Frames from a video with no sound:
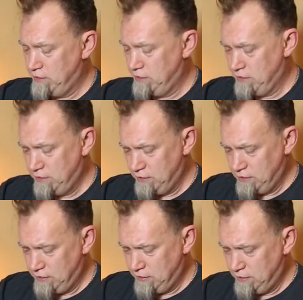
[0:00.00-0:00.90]

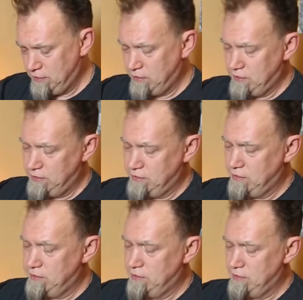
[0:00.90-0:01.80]
[no speech]